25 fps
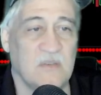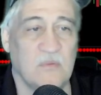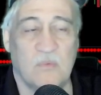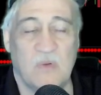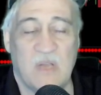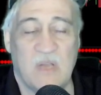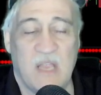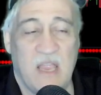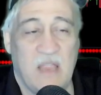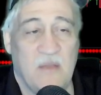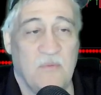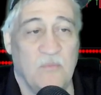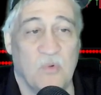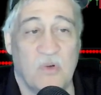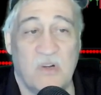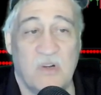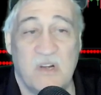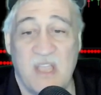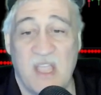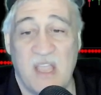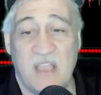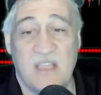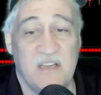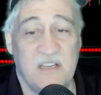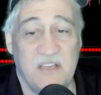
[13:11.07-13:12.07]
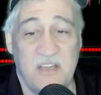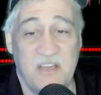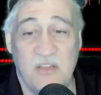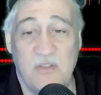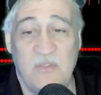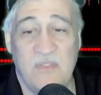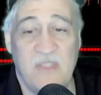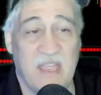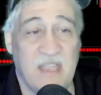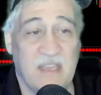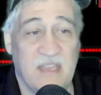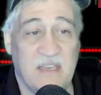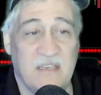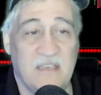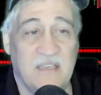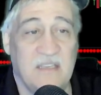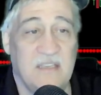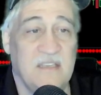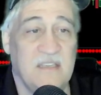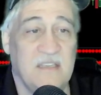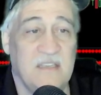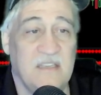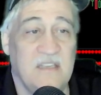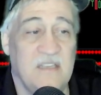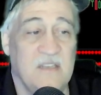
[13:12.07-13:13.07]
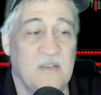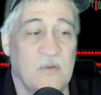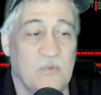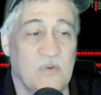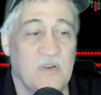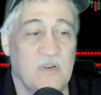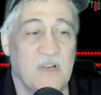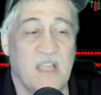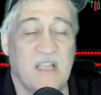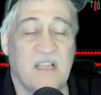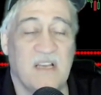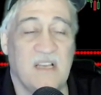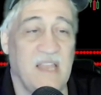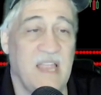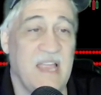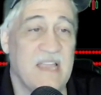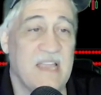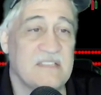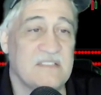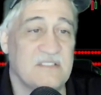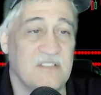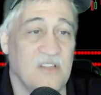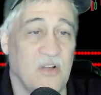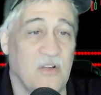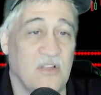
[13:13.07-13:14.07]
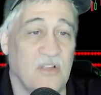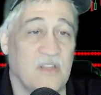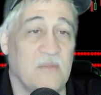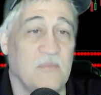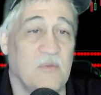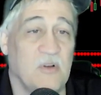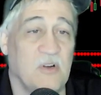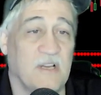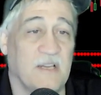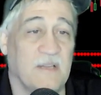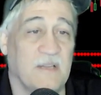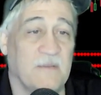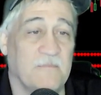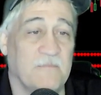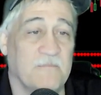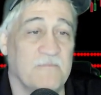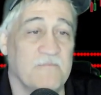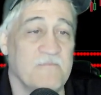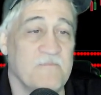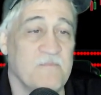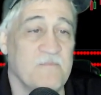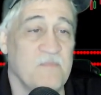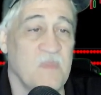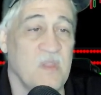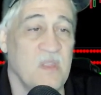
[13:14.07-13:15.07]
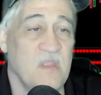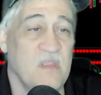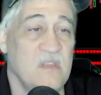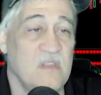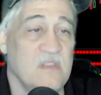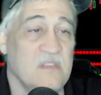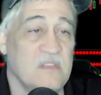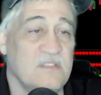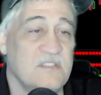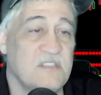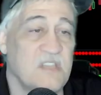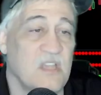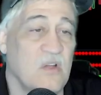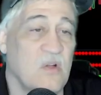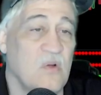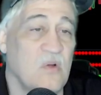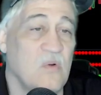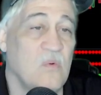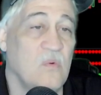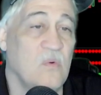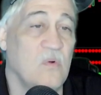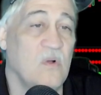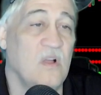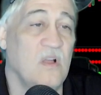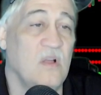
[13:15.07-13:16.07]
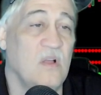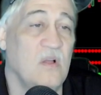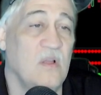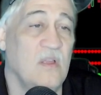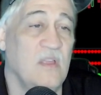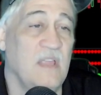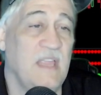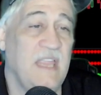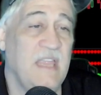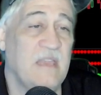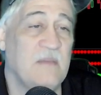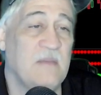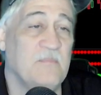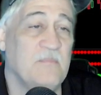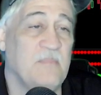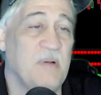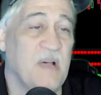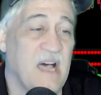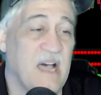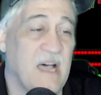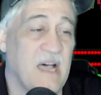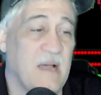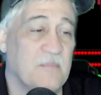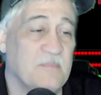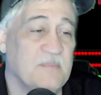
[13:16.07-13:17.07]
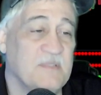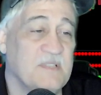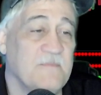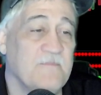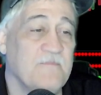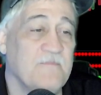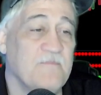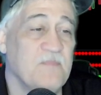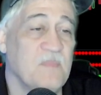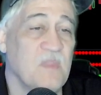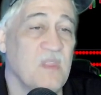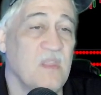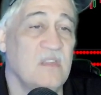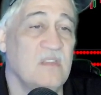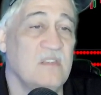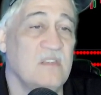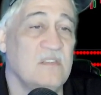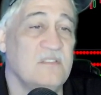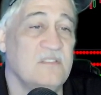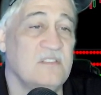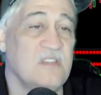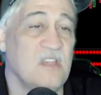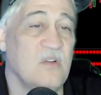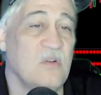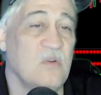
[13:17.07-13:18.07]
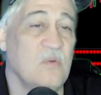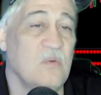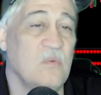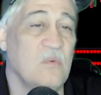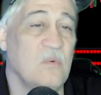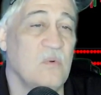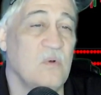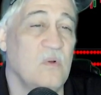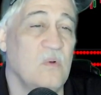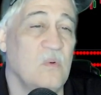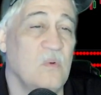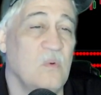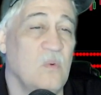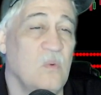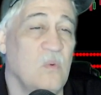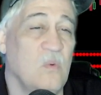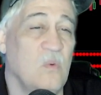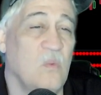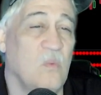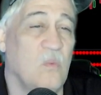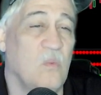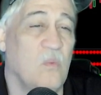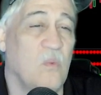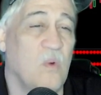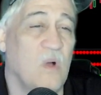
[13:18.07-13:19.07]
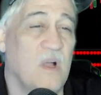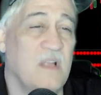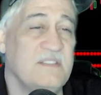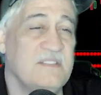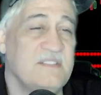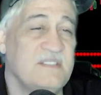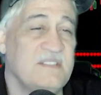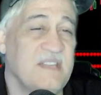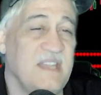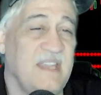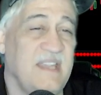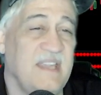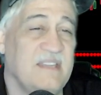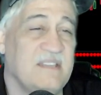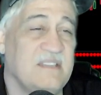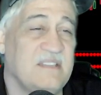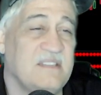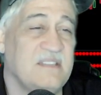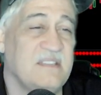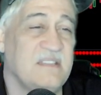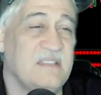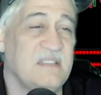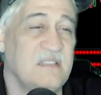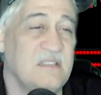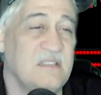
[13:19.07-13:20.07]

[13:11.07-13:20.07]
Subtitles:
And we're not going to do that. We're not going to last long in the market. So it popped. So once it,